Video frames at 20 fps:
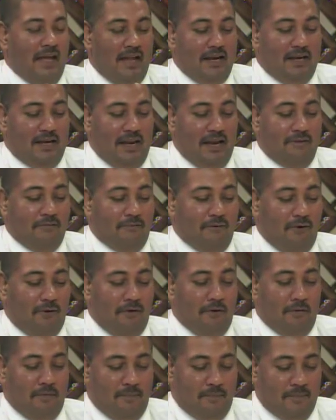And
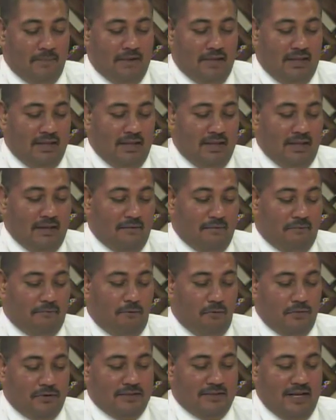therefore,
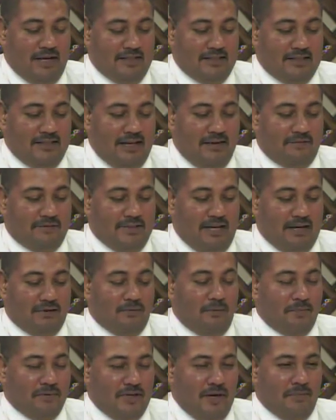foods that is left at
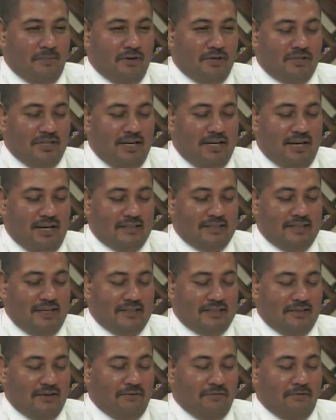room temperature in
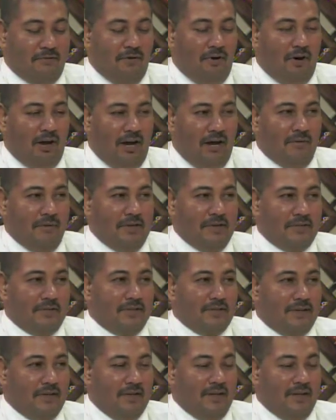excess of 4 hours